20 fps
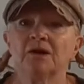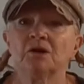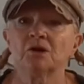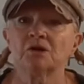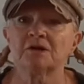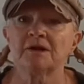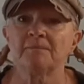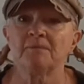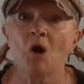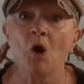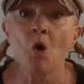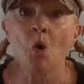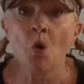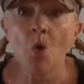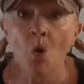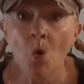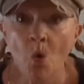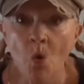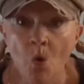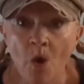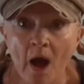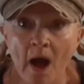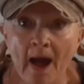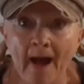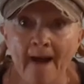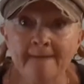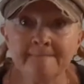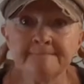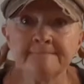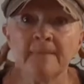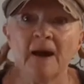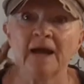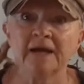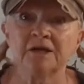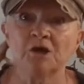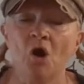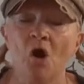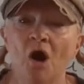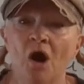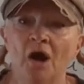looked up. Oh my
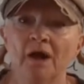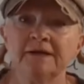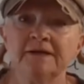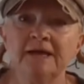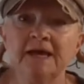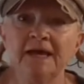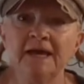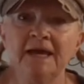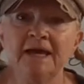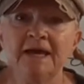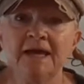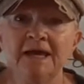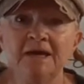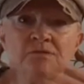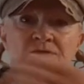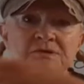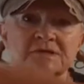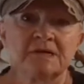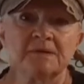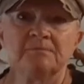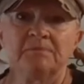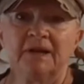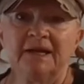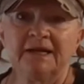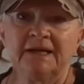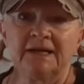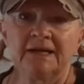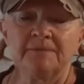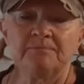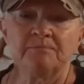God. He was completely